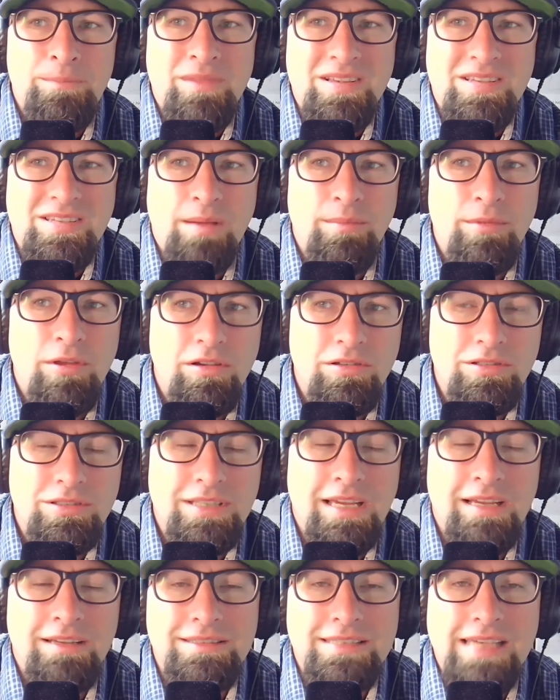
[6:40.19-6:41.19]
some of those
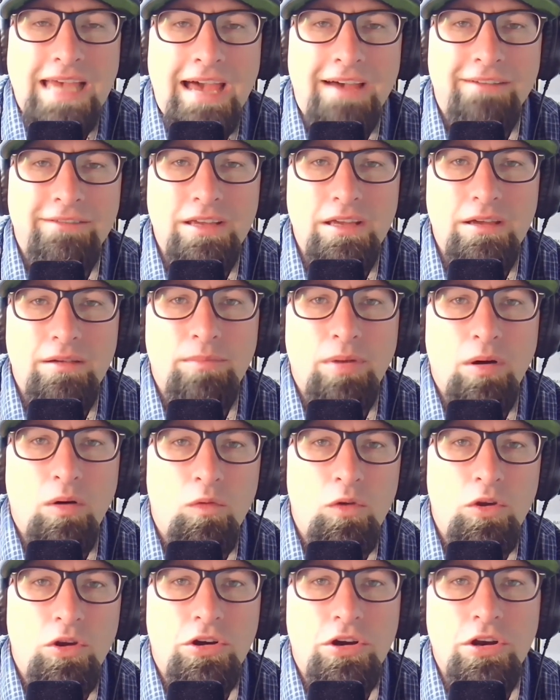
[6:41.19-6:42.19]
towns have it, but
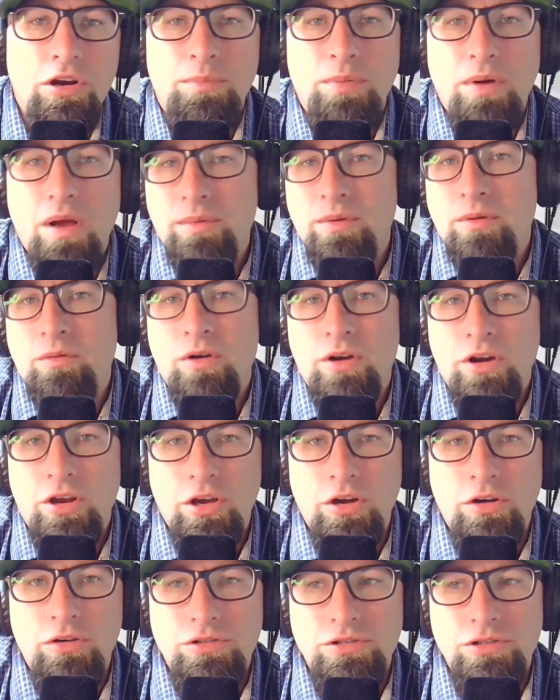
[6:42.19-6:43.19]
you're going to probably want to
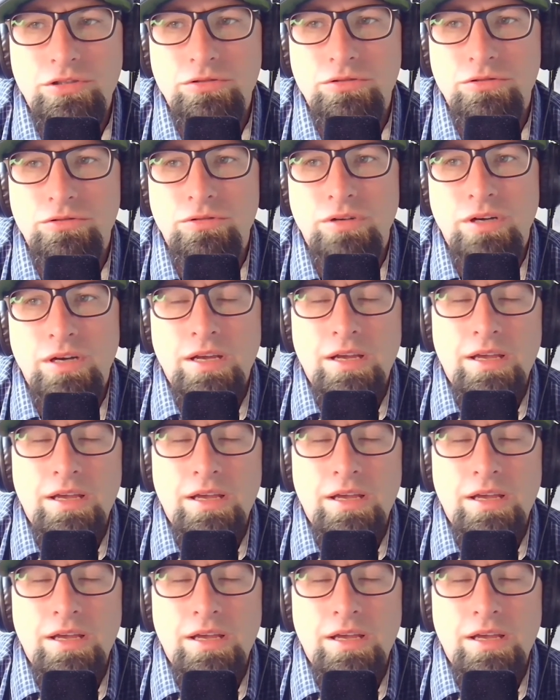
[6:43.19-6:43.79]
go to